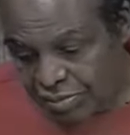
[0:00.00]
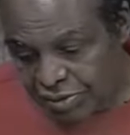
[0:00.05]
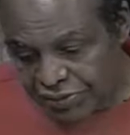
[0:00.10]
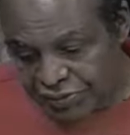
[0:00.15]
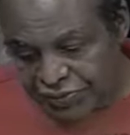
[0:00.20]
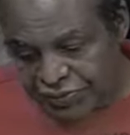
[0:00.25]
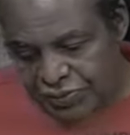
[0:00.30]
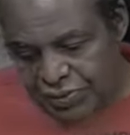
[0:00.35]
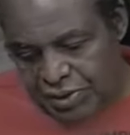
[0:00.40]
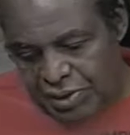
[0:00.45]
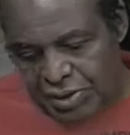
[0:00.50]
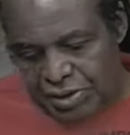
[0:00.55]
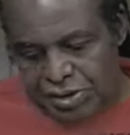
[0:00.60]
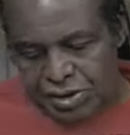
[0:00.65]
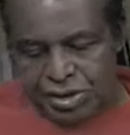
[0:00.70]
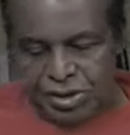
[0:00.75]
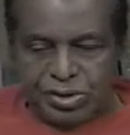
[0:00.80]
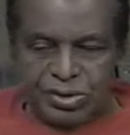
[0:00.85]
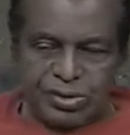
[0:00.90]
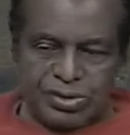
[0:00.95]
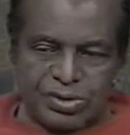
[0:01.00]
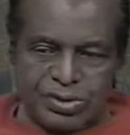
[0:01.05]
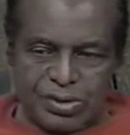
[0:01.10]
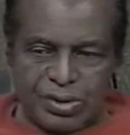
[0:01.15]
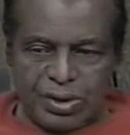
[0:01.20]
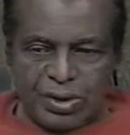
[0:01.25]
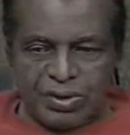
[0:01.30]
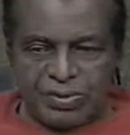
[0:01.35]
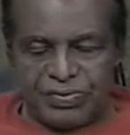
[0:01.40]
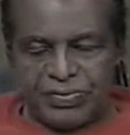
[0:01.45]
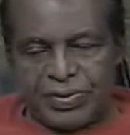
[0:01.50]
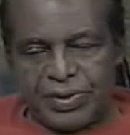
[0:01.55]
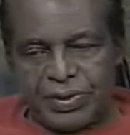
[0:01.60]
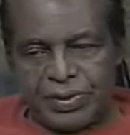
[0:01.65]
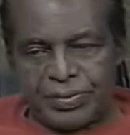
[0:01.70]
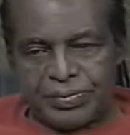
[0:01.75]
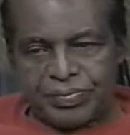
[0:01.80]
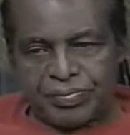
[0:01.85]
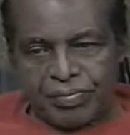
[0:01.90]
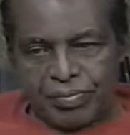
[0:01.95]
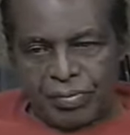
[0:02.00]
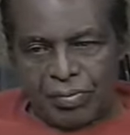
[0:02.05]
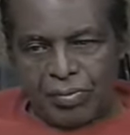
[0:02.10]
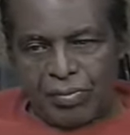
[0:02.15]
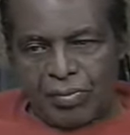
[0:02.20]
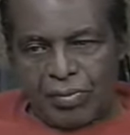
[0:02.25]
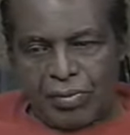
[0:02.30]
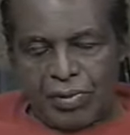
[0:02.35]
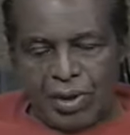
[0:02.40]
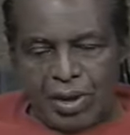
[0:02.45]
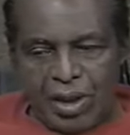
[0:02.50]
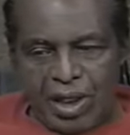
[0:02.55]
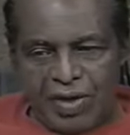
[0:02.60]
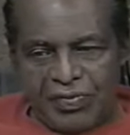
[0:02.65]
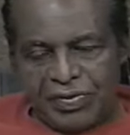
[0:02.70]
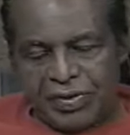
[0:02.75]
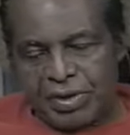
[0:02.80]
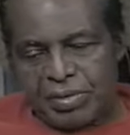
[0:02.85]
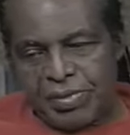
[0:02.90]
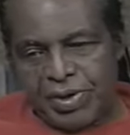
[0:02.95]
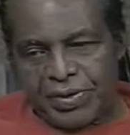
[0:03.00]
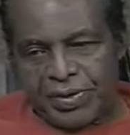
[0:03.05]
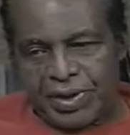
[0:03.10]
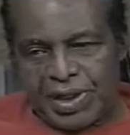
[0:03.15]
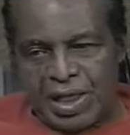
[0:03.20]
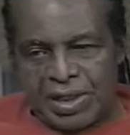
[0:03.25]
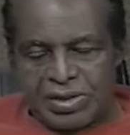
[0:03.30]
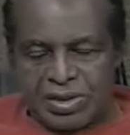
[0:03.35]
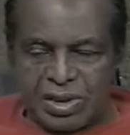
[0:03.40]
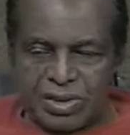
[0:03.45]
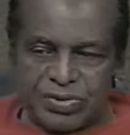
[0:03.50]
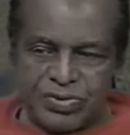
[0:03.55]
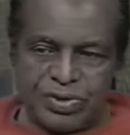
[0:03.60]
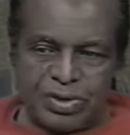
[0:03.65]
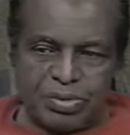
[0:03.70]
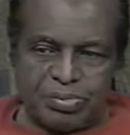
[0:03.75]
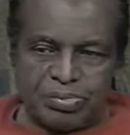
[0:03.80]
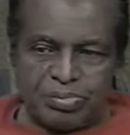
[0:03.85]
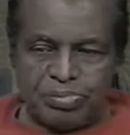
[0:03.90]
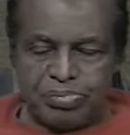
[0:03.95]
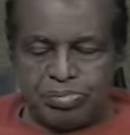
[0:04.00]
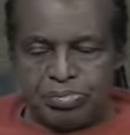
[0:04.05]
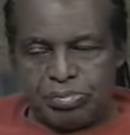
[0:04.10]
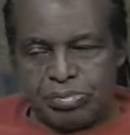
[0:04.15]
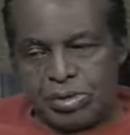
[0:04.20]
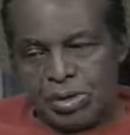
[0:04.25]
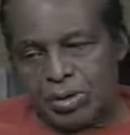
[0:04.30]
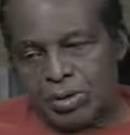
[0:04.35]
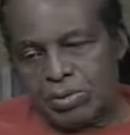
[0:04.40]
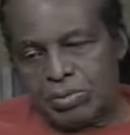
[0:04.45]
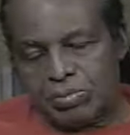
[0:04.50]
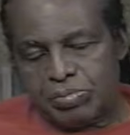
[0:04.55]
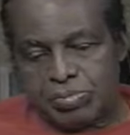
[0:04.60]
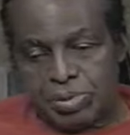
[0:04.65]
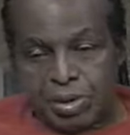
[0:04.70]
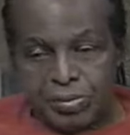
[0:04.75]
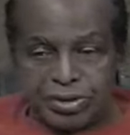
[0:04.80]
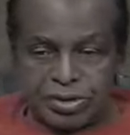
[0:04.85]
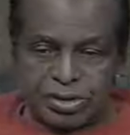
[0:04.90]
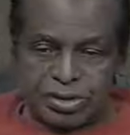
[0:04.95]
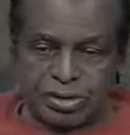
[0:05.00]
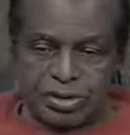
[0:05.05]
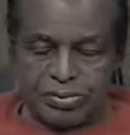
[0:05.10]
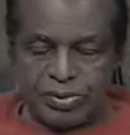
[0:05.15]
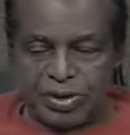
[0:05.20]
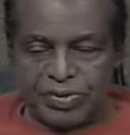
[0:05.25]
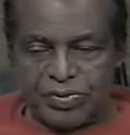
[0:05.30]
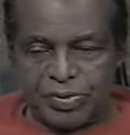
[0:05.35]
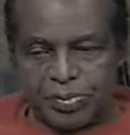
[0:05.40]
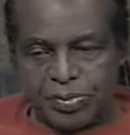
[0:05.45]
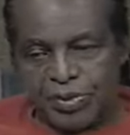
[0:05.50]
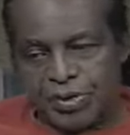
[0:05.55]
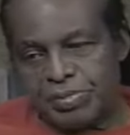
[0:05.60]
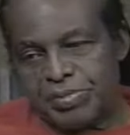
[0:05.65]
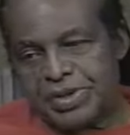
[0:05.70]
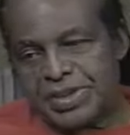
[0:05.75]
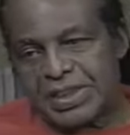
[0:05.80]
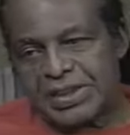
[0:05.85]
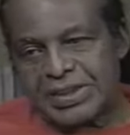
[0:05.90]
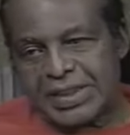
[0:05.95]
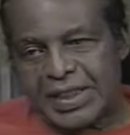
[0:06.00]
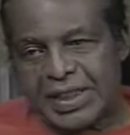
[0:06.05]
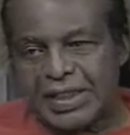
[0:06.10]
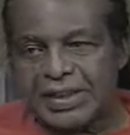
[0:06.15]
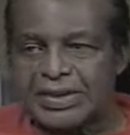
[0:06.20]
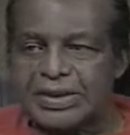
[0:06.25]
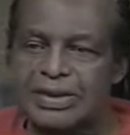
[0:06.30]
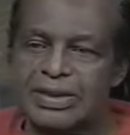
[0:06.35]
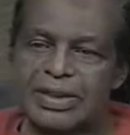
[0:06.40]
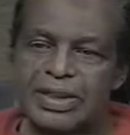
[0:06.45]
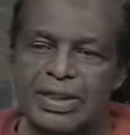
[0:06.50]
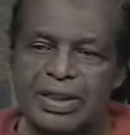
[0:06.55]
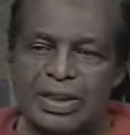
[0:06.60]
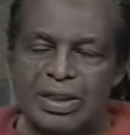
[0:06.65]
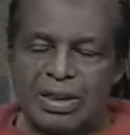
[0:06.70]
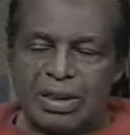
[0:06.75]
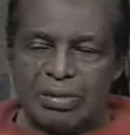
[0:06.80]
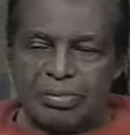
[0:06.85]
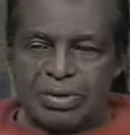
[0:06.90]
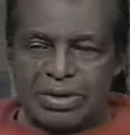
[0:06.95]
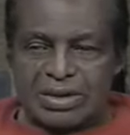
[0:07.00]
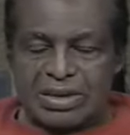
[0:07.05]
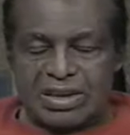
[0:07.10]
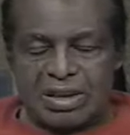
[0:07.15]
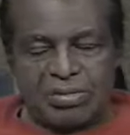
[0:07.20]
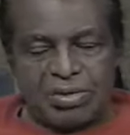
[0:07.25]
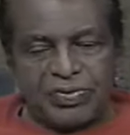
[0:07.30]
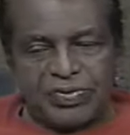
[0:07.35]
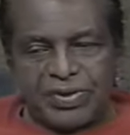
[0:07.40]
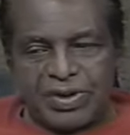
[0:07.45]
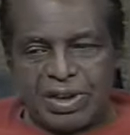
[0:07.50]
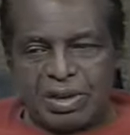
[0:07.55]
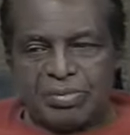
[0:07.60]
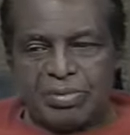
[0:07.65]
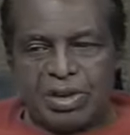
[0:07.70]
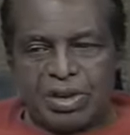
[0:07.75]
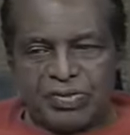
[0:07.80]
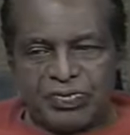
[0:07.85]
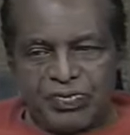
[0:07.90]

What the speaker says: a number of teachers of African American ancestry in the public schools working for Board of U.S Education, but some of them,